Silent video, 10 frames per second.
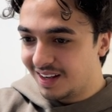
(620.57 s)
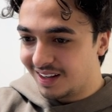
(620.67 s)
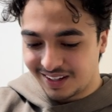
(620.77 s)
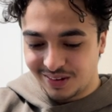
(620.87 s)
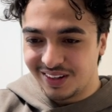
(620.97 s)

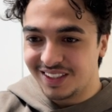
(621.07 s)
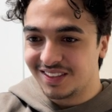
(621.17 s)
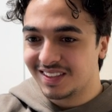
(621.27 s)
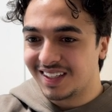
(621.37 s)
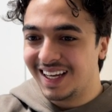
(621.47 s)
Yeah, I got way too
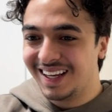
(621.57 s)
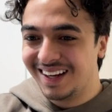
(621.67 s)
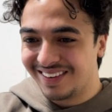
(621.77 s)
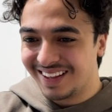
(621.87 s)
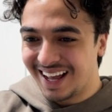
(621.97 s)
excited
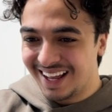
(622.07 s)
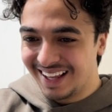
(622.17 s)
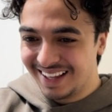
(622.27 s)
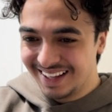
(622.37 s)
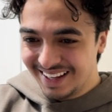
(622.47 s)
for that.
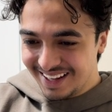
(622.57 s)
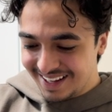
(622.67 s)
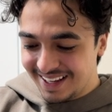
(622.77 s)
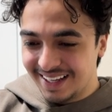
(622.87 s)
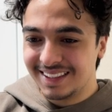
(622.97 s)

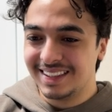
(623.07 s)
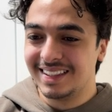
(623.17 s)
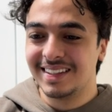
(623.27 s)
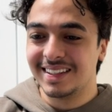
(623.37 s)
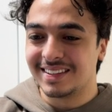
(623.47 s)
And then
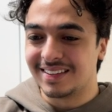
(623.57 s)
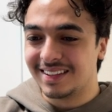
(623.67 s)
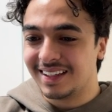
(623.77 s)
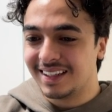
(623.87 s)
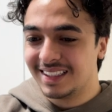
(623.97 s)
here, let's
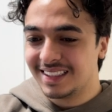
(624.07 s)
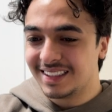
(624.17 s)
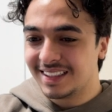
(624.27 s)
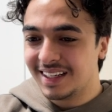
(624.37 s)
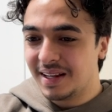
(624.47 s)
run
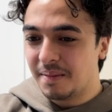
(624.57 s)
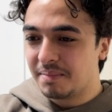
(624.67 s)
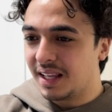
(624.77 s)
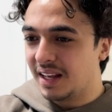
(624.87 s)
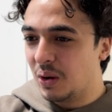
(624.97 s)
this.
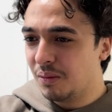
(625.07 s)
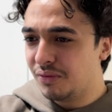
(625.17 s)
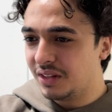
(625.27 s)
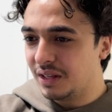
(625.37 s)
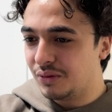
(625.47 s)
And
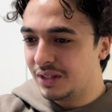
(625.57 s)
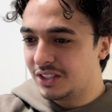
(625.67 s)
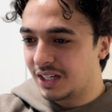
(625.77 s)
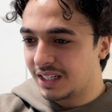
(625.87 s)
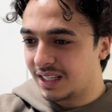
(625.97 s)
hopefully, if we
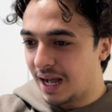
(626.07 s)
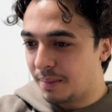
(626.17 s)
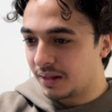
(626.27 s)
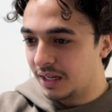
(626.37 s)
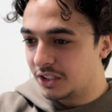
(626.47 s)
check the
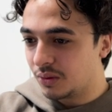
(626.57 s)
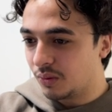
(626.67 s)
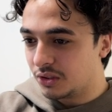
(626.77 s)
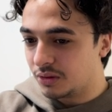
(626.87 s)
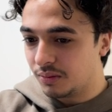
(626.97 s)
application
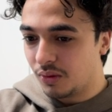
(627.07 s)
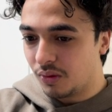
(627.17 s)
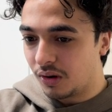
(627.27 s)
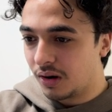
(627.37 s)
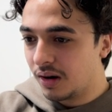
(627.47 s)
once
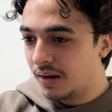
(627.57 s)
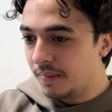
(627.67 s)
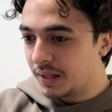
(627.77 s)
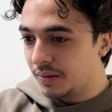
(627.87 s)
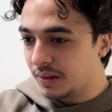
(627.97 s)
more,
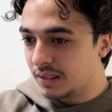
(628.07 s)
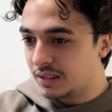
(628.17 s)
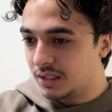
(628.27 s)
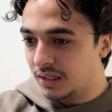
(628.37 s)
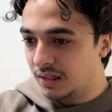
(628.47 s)
we can
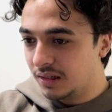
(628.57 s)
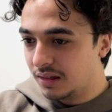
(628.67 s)
see